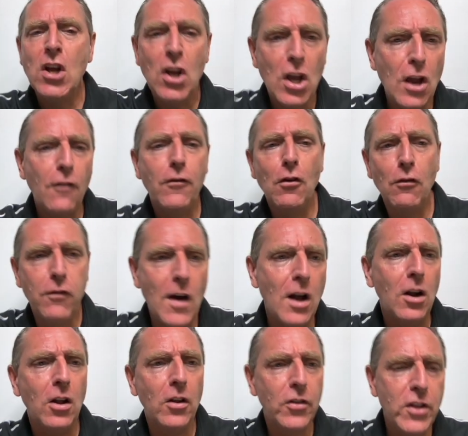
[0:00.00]
if you
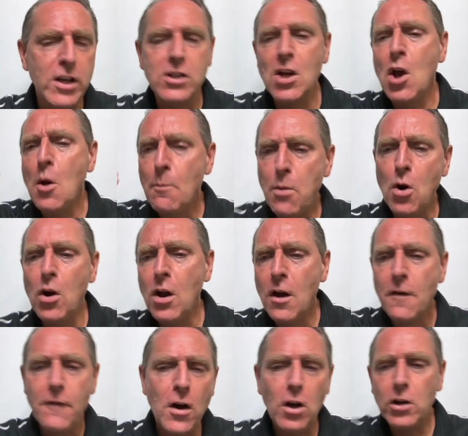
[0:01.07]
follow this
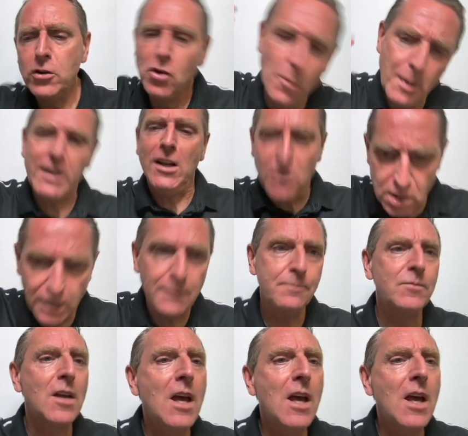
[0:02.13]
portfolio. You've been disclaimed.